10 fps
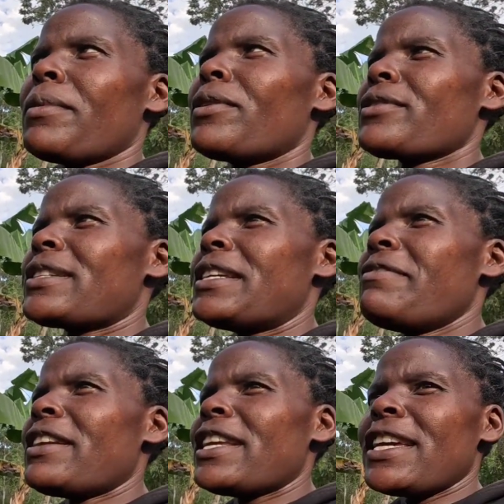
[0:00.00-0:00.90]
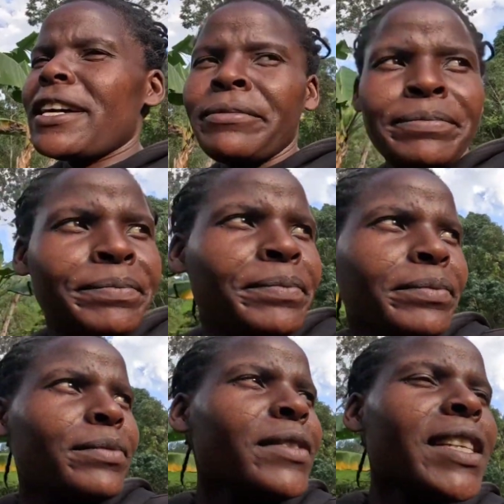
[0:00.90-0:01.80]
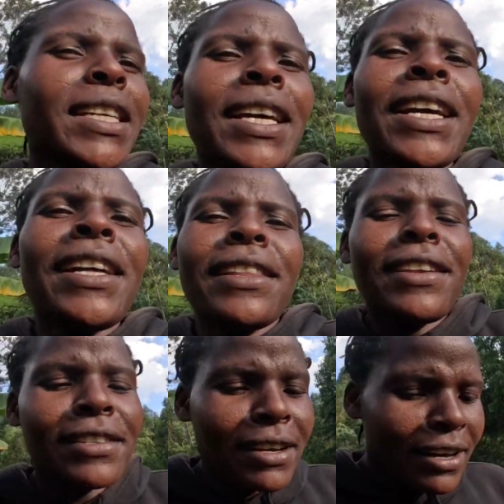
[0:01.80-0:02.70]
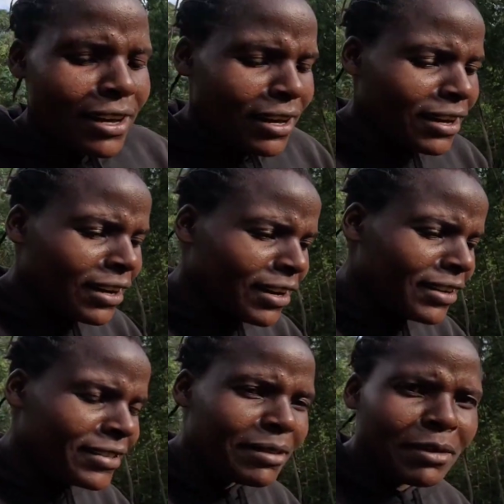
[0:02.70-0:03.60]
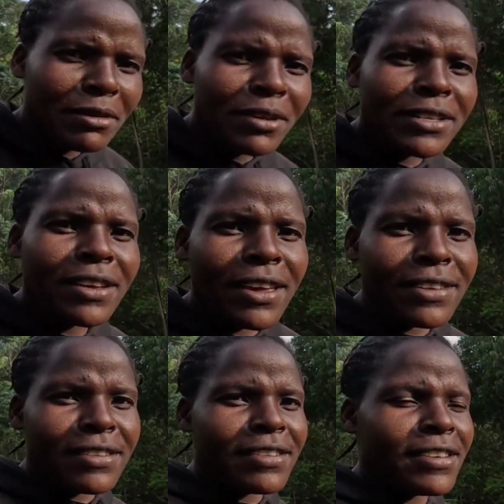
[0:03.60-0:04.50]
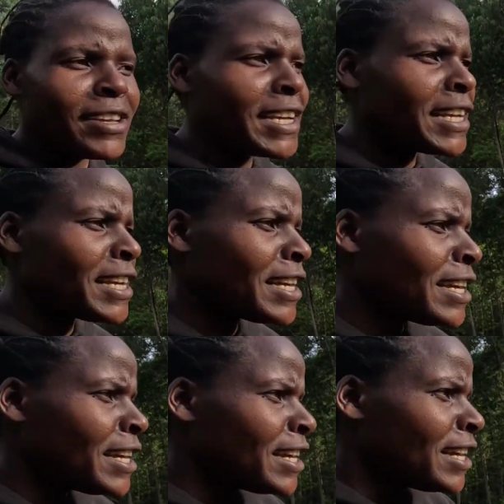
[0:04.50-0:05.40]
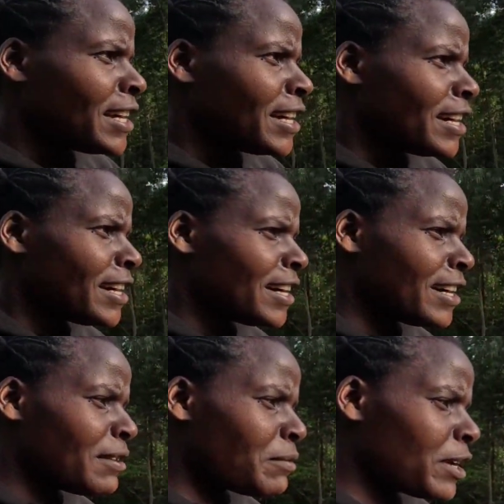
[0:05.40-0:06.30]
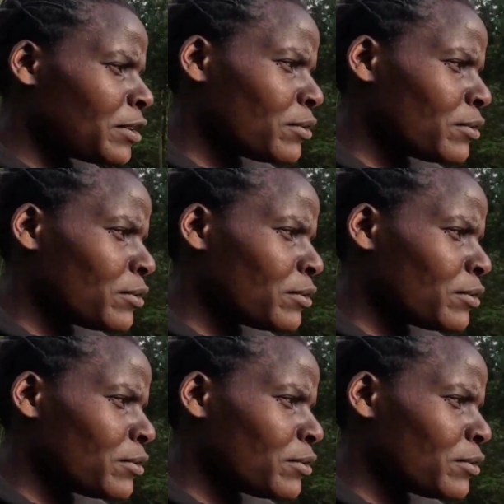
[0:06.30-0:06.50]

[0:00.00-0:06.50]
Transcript: because even here there is uh, something which says uh, when